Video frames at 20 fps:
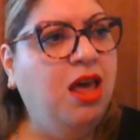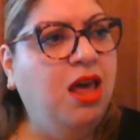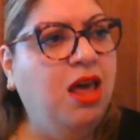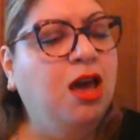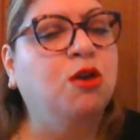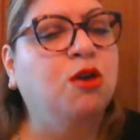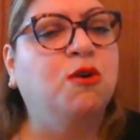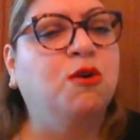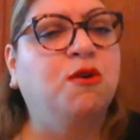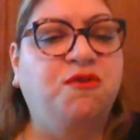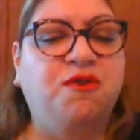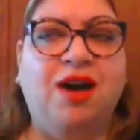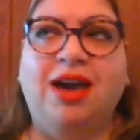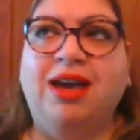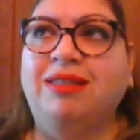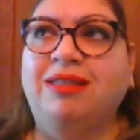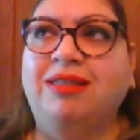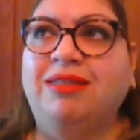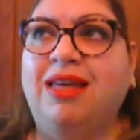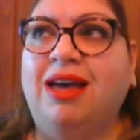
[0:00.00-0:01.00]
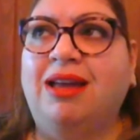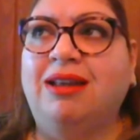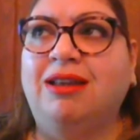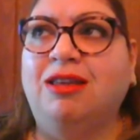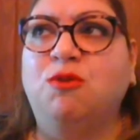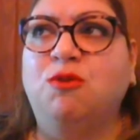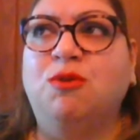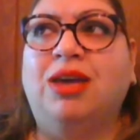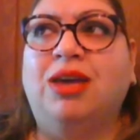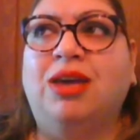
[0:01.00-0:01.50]
you'll find that
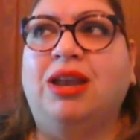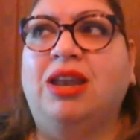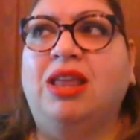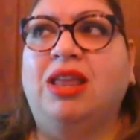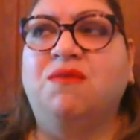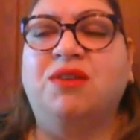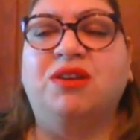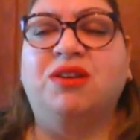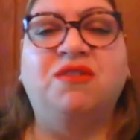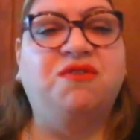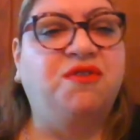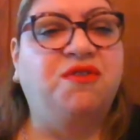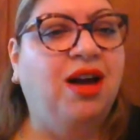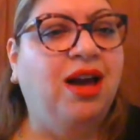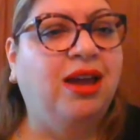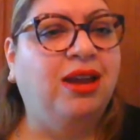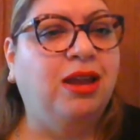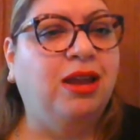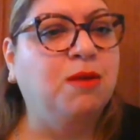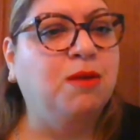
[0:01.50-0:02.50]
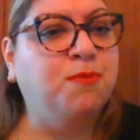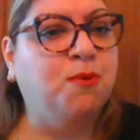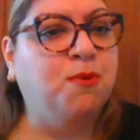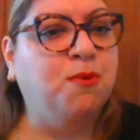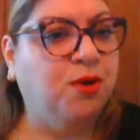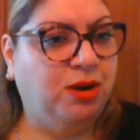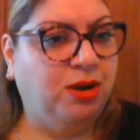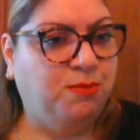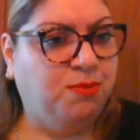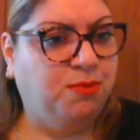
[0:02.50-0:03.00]
you can even find
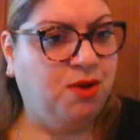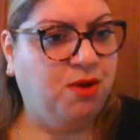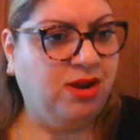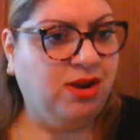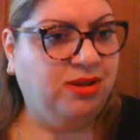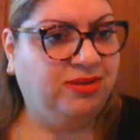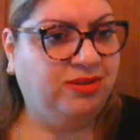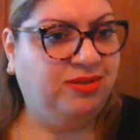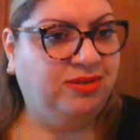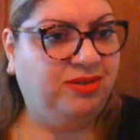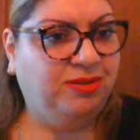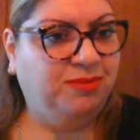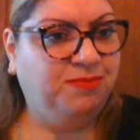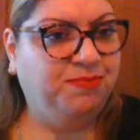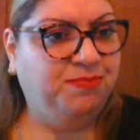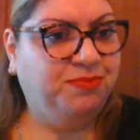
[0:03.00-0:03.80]
imported products.